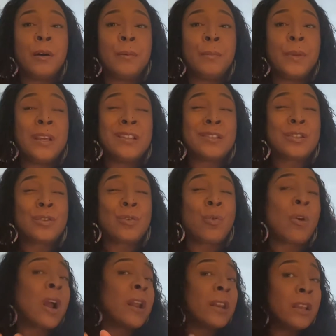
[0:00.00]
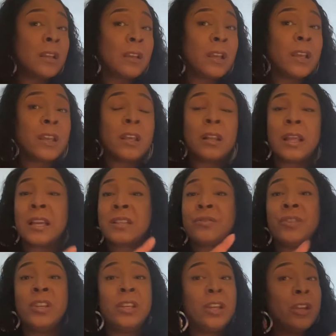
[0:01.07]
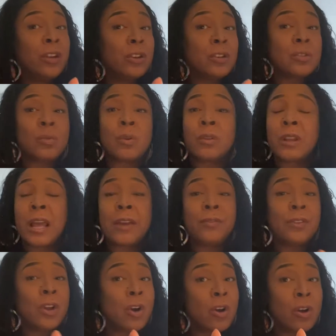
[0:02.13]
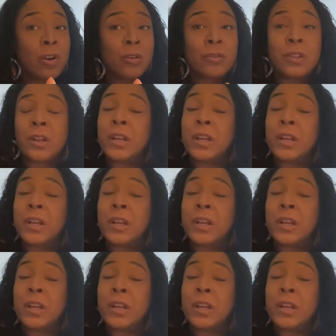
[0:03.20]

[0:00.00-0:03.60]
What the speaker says: It's chronic. It can last for years or lifelong. There